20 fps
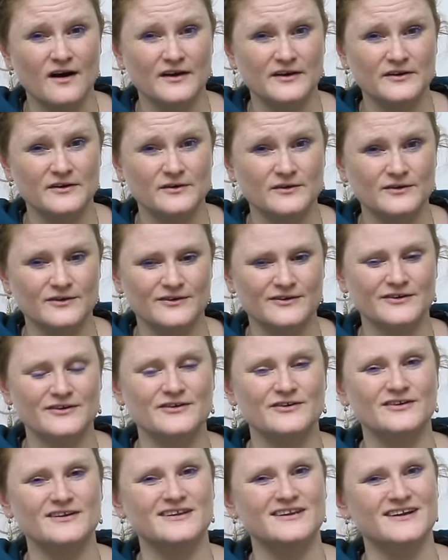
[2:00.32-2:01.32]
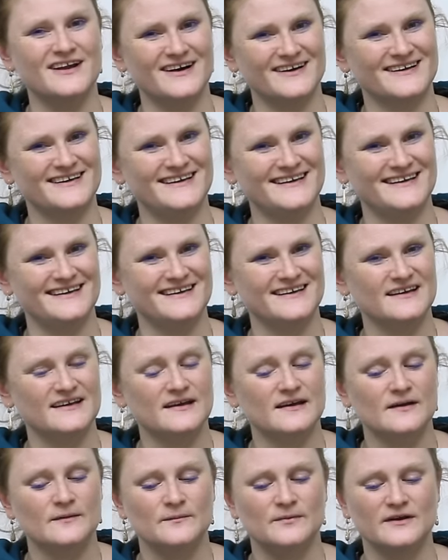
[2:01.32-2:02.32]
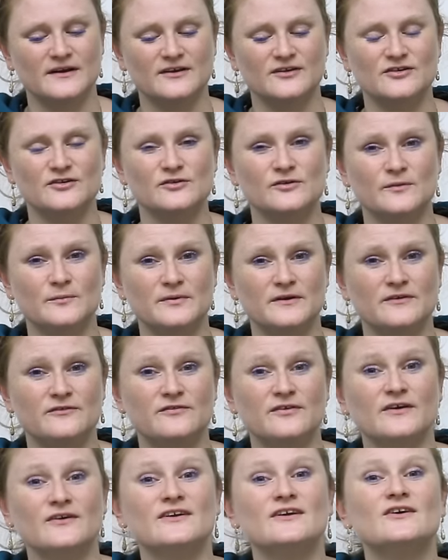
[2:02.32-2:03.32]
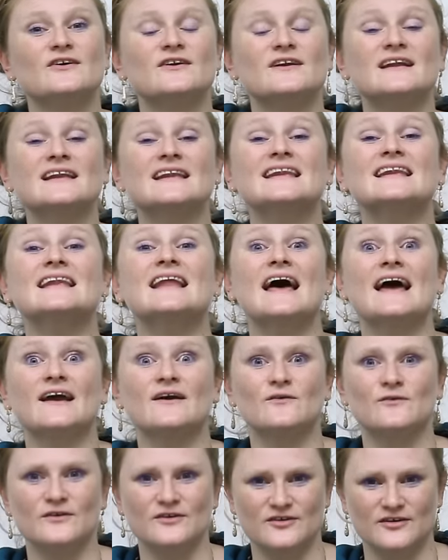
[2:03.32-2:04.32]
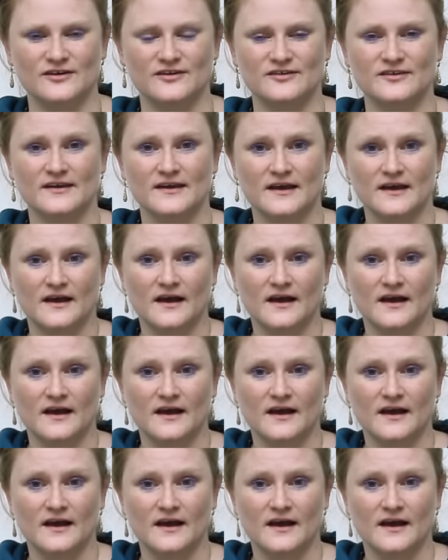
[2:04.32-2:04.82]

audio learner, you're lucky because you will be very good at languages.